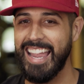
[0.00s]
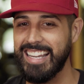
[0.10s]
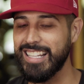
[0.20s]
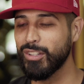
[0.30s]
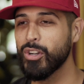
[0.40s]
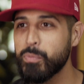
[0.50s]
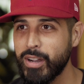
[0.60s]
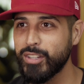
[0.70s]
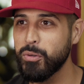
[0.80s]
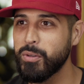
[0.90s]
and he took
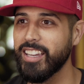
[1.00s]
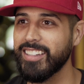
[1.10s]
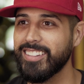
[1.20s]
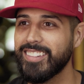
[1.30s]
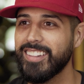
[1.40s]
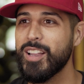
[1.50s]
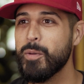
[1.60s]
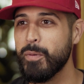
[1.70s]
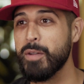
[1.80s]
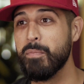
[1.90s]
my suitcase.
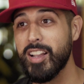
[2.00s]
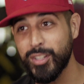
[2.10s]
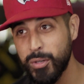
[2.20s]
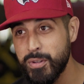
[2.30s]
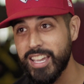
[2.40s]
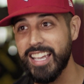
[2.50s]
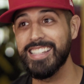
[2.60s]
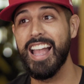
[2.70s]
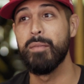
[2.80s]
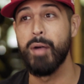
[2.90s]
But in my
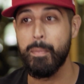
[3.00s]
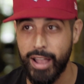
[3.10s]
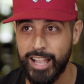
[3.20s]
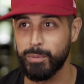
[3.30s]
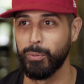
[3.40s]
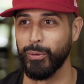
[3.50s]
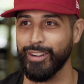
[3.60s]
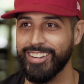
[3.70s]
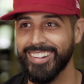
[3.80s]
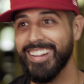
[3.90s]
suitcase, I had my passport.